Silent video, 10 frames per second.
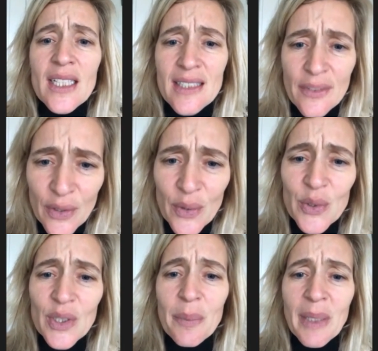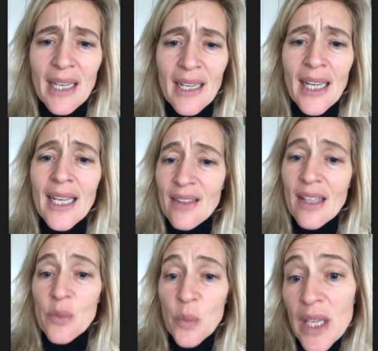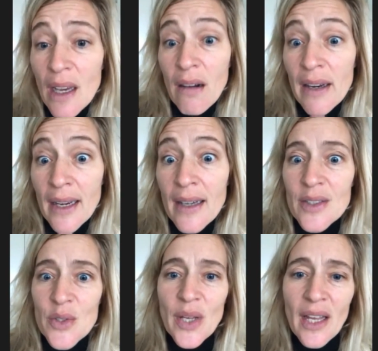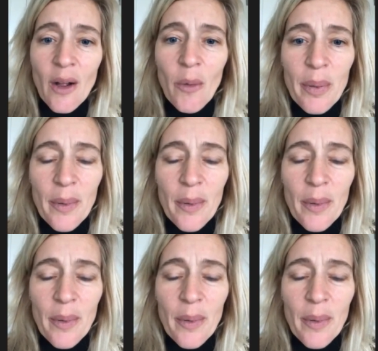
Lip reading: difficult in the beginning, and that we are here to help.